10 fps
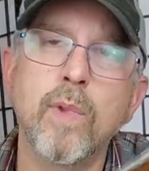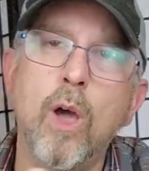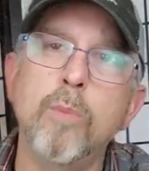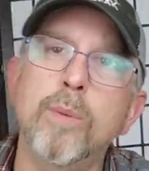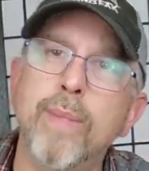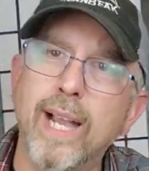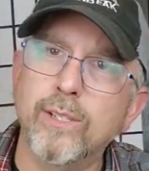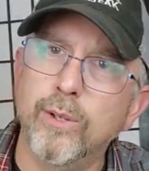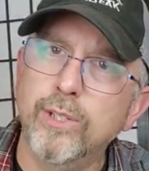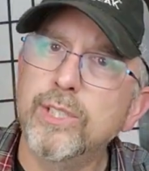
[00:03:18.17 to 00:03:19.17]
open back
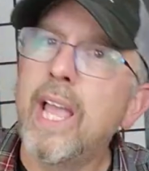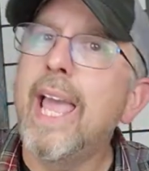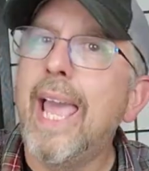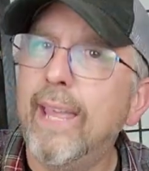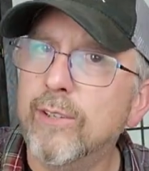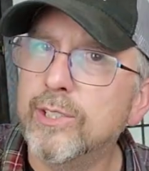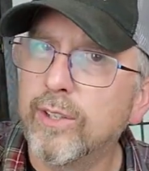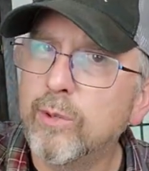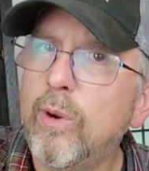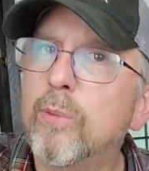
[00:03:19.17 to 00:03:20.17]
tuners. And there's
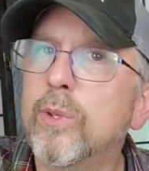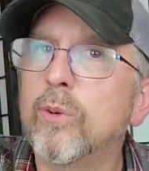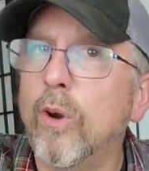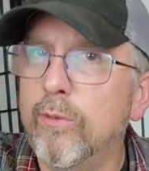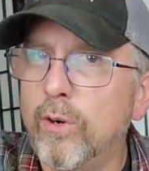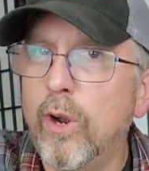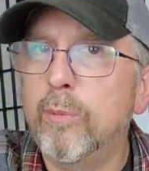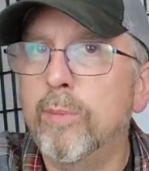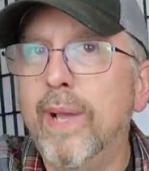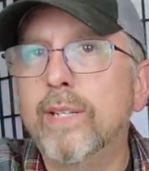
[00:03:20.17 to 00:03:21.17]
nothing wrong with the Grover
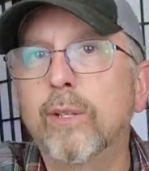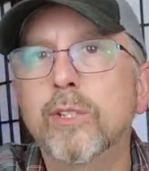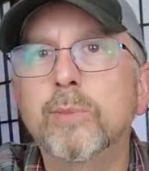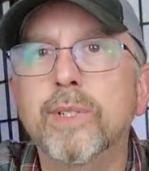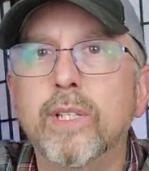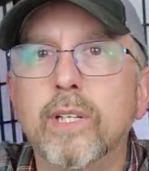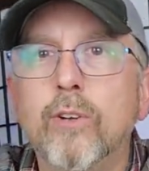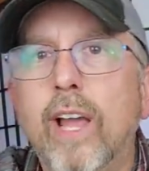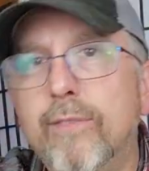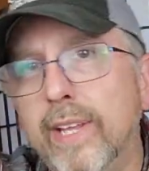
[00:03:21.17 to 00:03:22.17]
open back tuners, but the
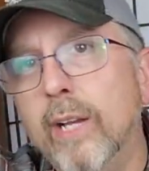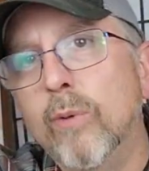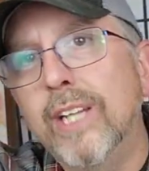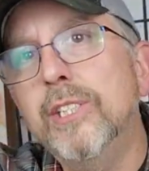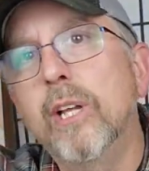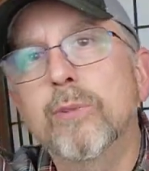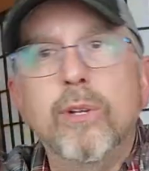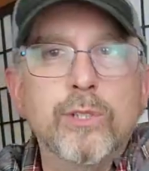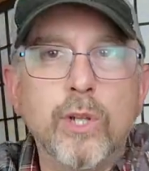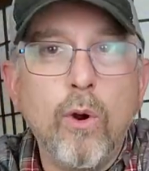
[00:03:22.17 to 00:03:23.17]
GRAPTEC ratio
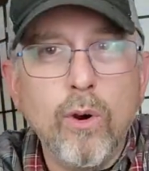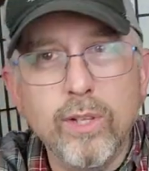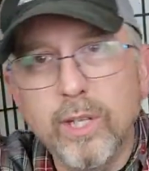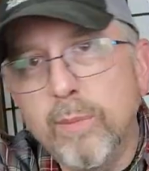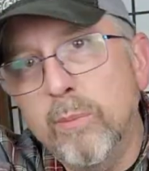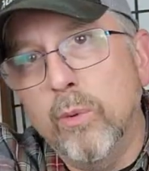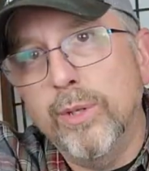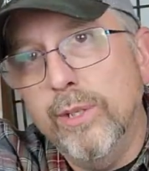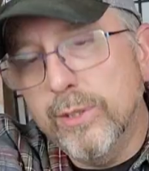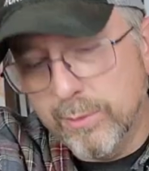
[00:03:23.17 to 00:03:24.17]
tuners are a little bit more
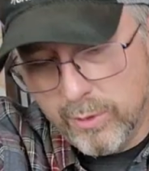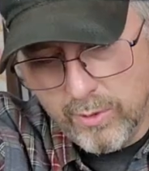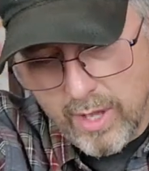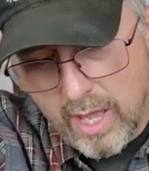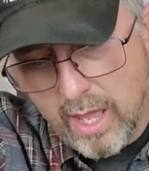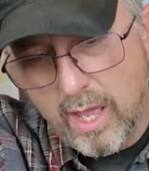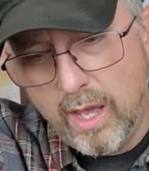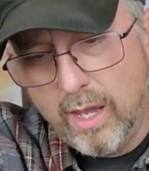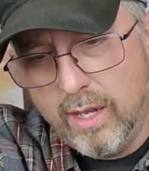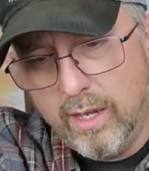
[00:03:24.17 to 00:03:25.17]
usable,
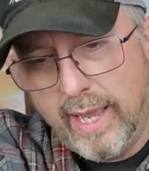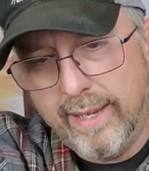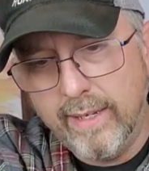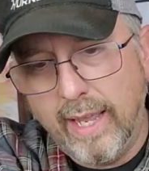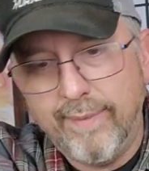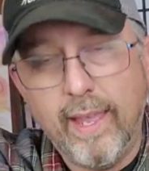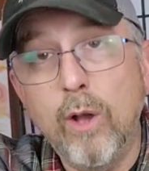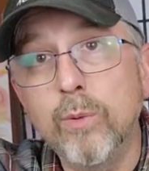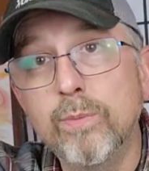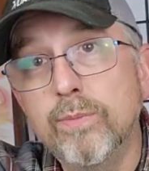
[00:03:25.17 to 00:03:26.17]
and they
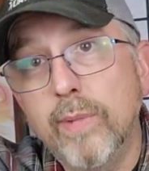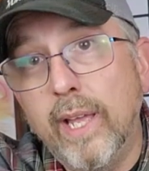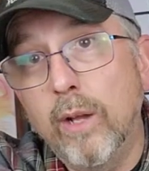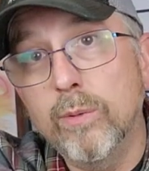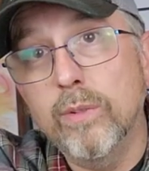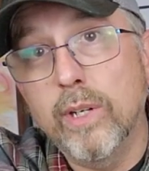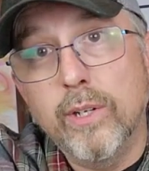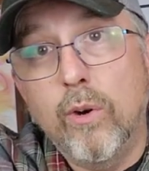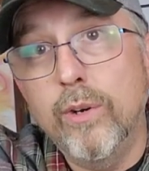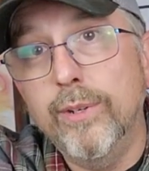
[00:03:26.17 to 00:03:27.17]
hold a
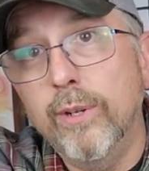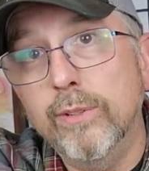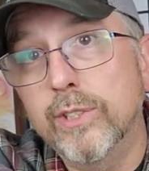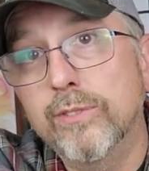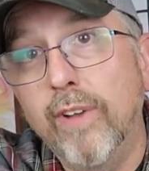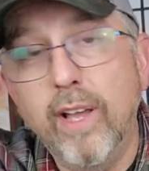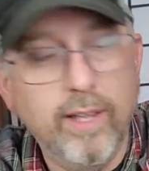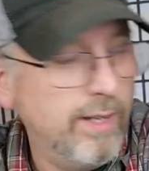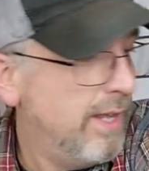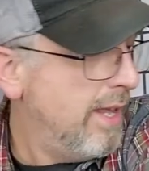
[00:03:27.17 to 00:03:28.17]
guitar in tune just
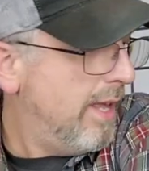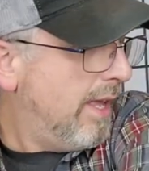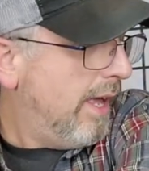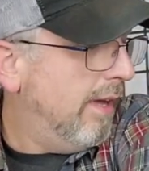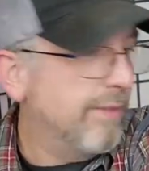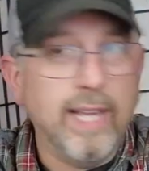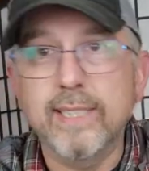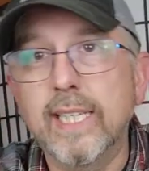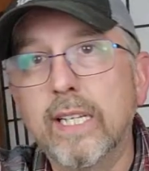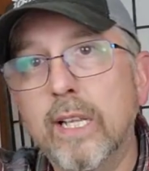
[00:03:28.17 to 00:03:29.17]
fine. I've got a
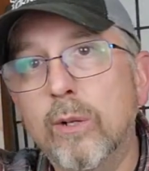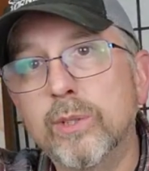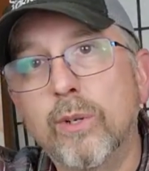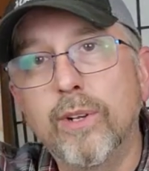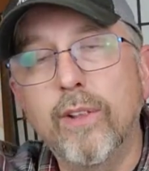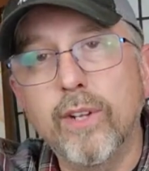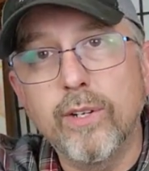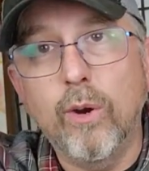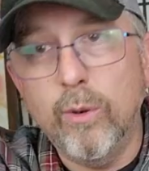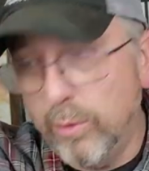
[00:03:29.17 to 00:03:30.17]
set of those on another
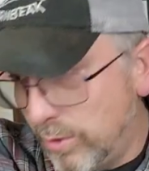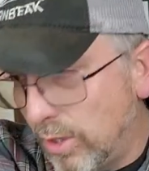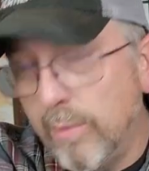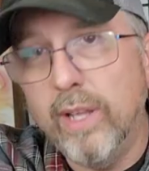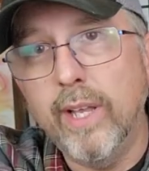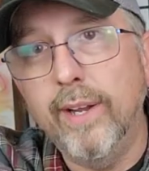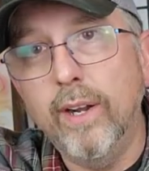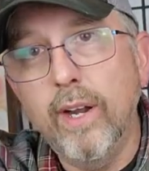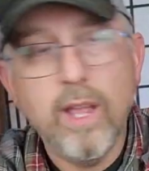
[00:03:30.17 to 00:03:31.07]
guitar we'll talk about later.